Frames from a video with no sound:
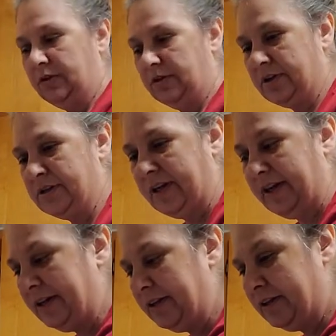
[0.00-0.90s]
because
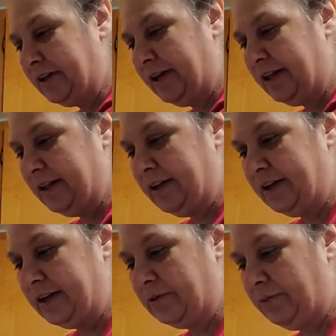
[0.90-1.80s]
I
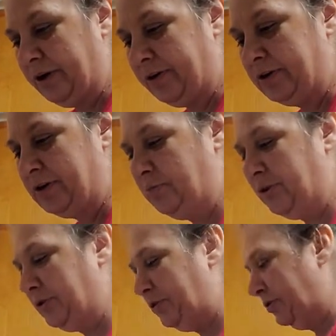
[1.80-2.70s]
like the berries to be
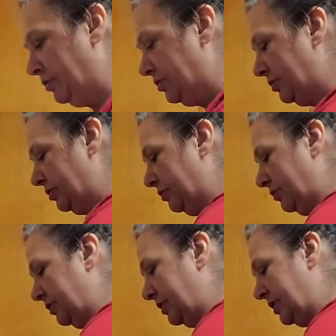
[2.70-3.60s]
cooked
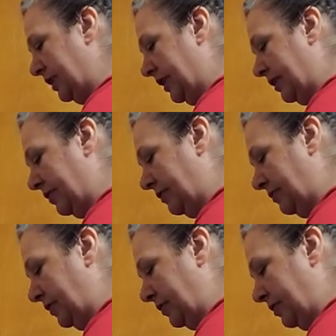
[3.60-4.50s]
inside of
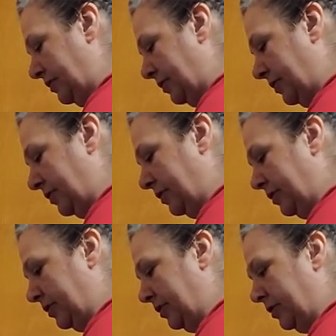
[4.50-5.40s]

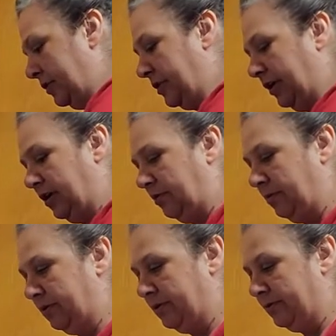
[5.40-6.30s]
the cobbler.